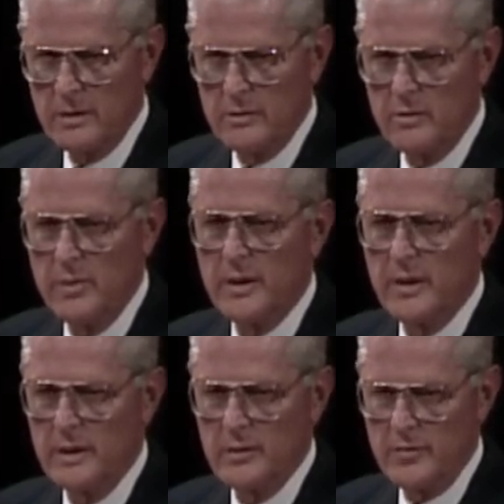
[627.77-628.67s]
who had been
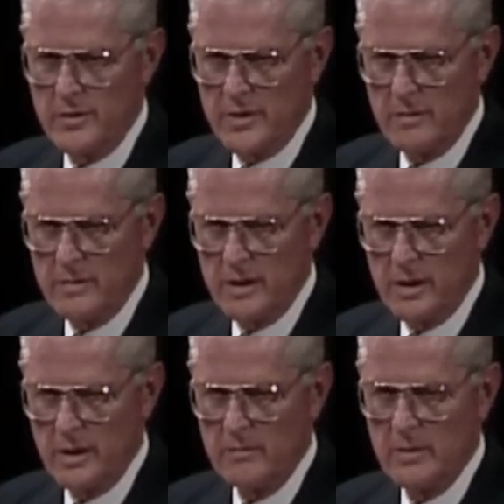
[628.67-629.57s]
ill for some
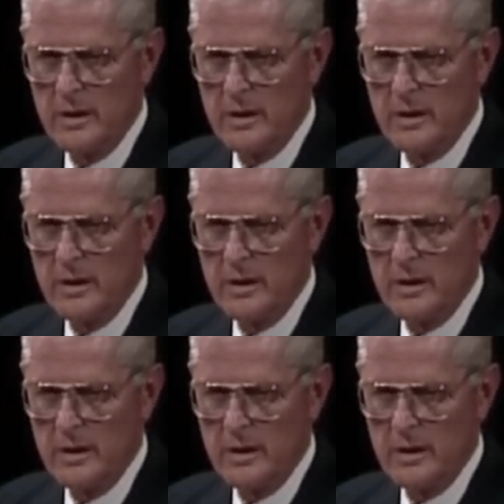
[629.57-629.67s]
time.